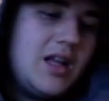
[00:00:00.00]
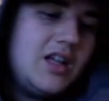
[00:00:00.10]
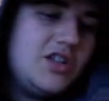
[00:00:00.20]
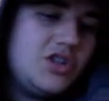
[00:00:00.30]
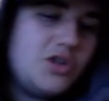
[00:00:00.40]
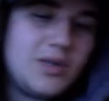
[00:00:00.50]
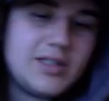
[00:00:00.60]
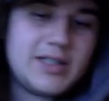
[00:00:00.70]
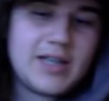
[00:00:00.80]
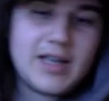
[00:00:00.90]
Short one
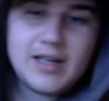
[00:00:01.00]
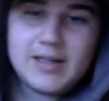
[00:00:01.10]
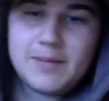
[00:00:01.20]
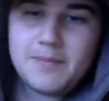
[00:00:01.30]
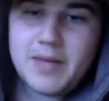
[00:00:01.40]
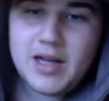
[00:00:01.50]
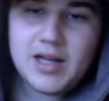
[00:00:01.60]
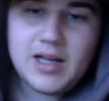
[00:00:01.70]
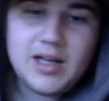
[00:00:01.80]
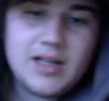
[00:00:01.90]
today, but uh,